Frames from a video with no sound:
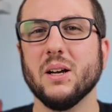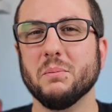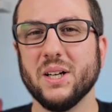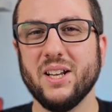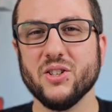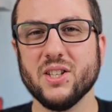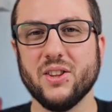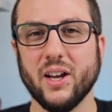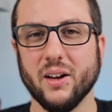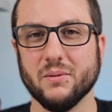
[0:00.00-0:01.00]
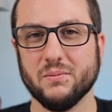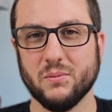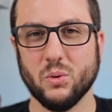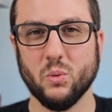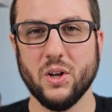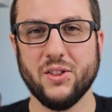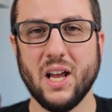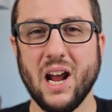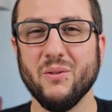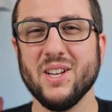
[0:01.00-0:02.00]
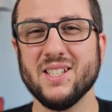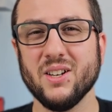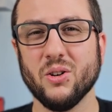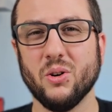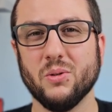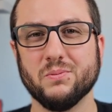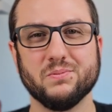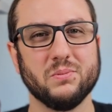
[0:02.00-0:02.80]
But here's the thing, with every single